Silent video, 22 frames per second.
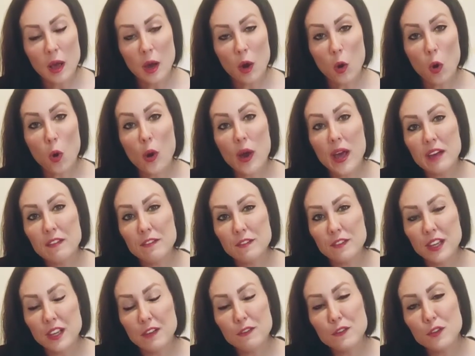or
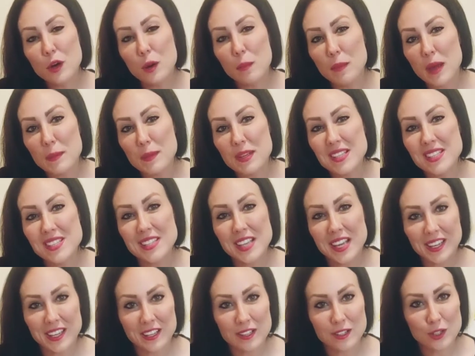if not maybe
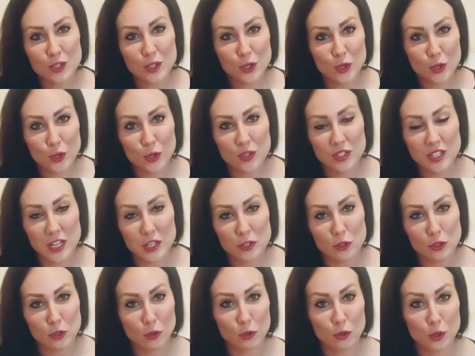second to
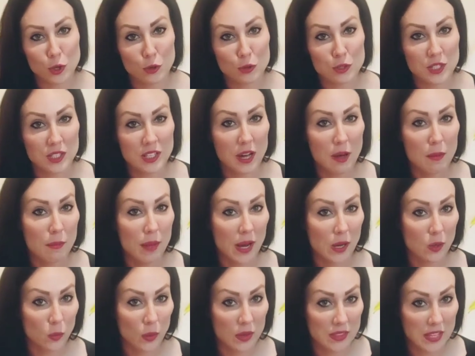teaching your dog to come
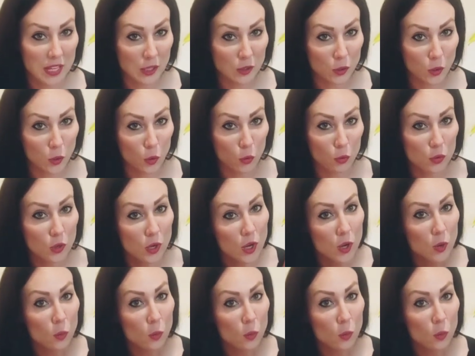back when they're called,